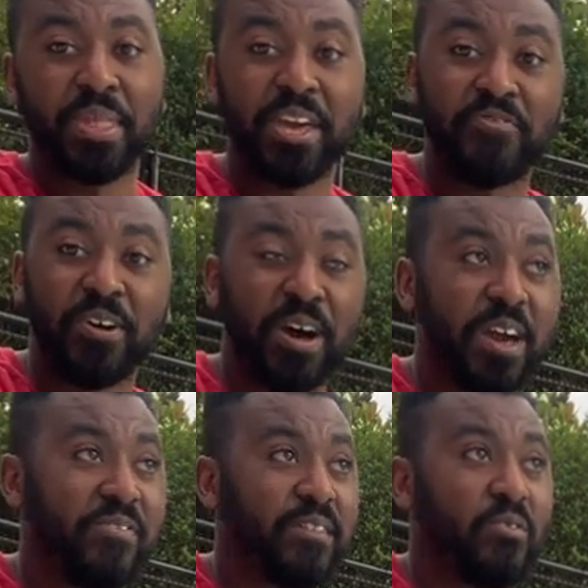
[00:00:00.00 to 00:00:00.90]
if uh,
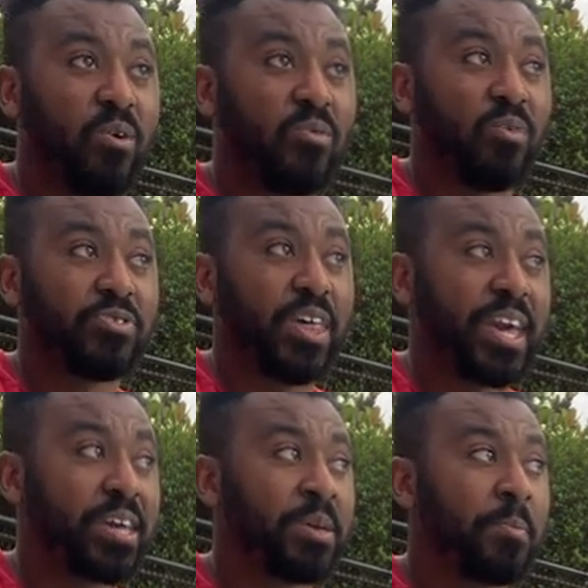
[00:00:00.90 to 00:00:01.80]
if everyone was like